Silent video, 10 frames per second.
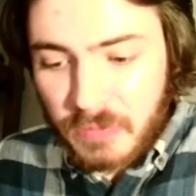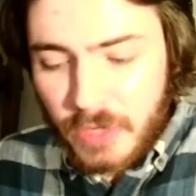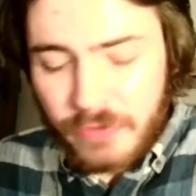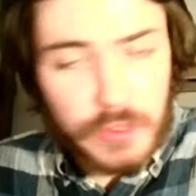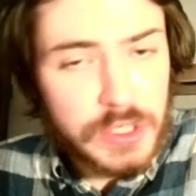
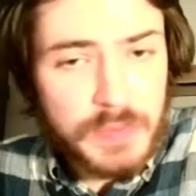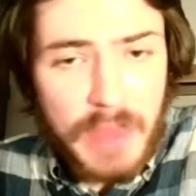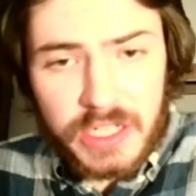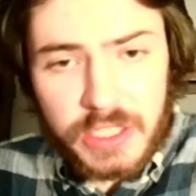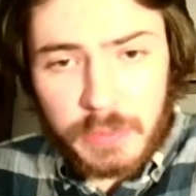First
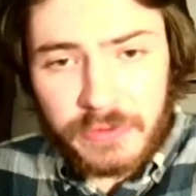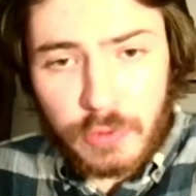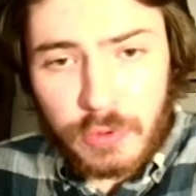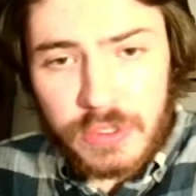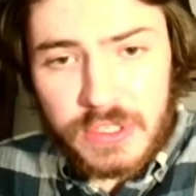matchup, of
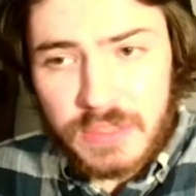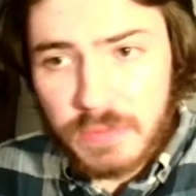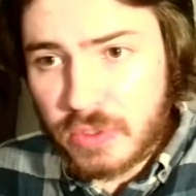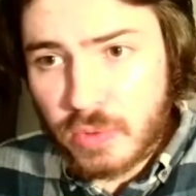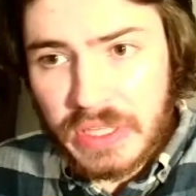course,
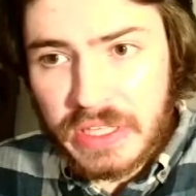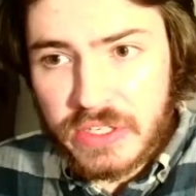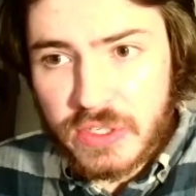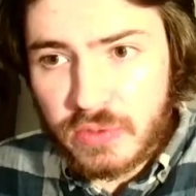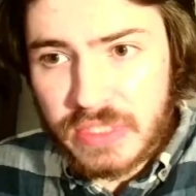between
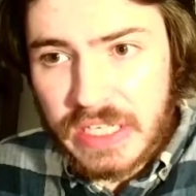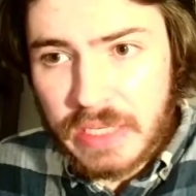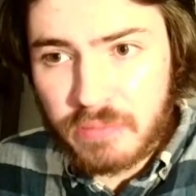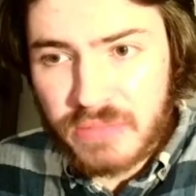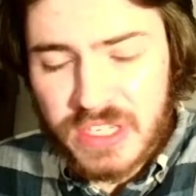these two
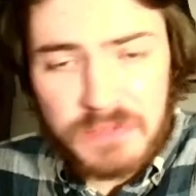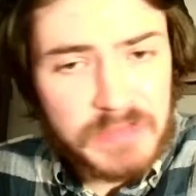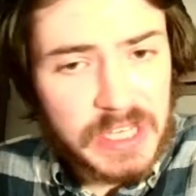teams